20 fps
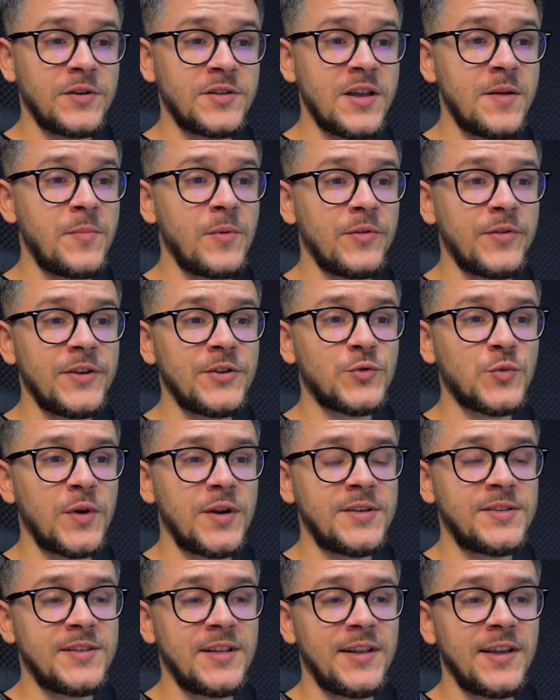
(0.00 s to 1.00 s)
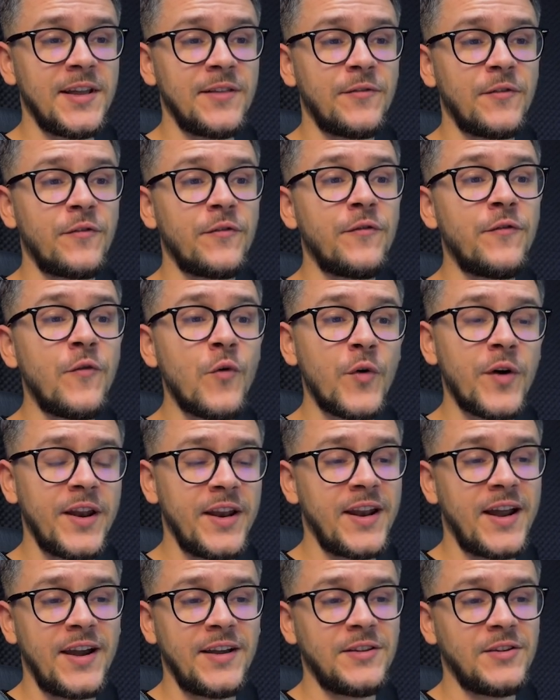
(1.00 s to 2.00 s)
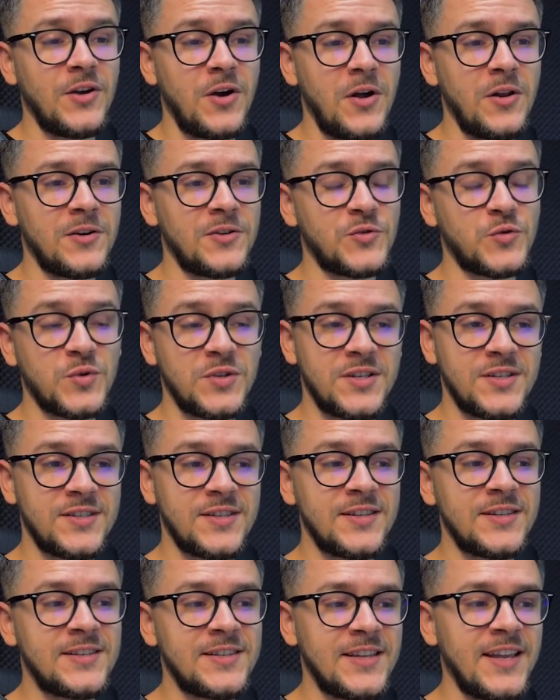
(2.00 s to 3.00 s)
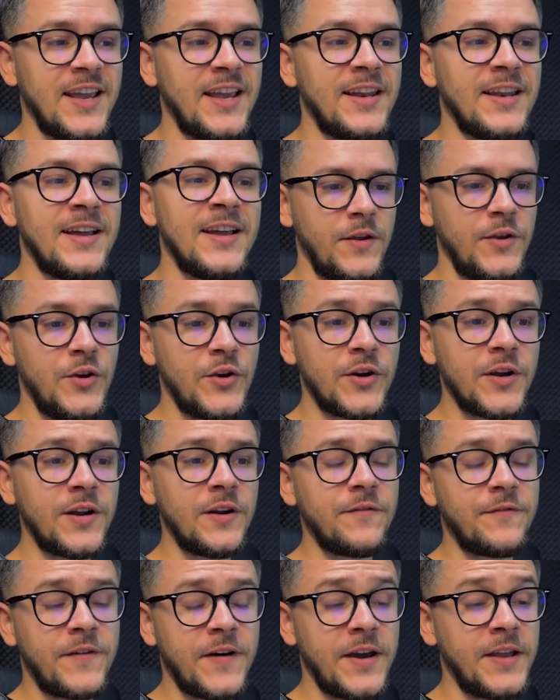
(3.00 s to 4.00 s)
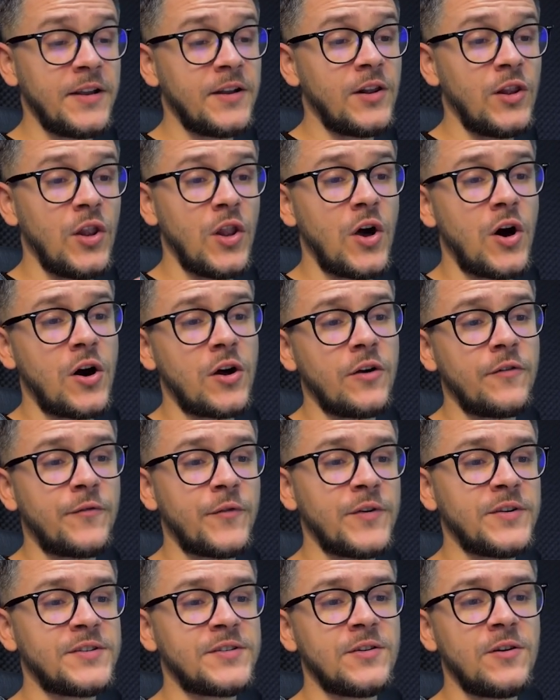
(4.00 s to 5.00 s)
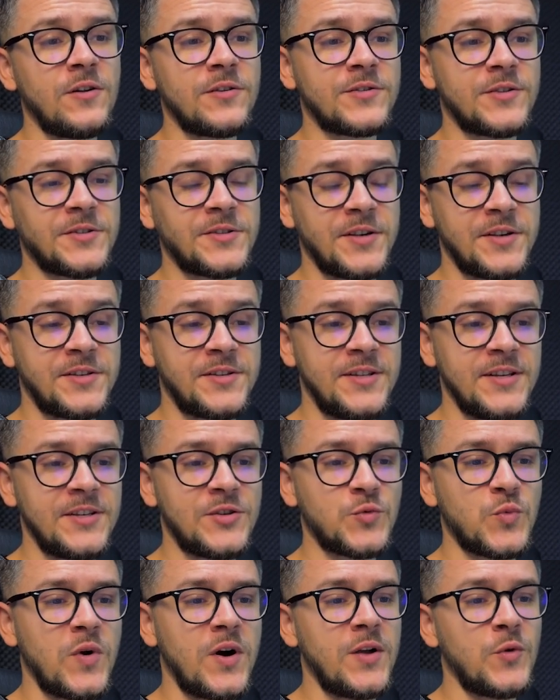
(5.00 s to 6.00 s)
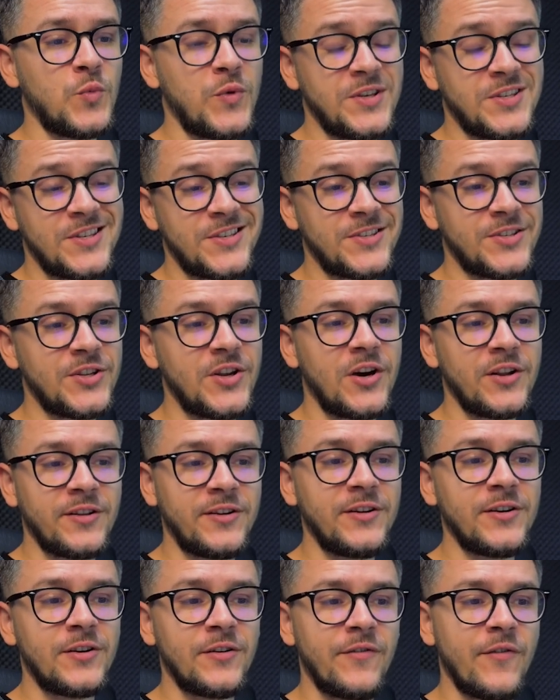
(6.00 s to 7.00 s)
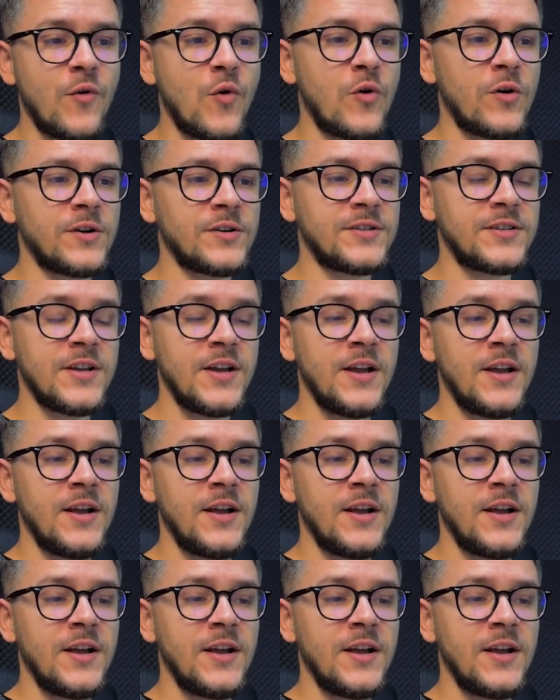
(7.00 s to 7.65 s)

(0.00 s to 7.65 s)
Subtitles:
example, this one is selling it for $49, which is insane. You're gonna find a lot of results, such as this one, which is not good, of course.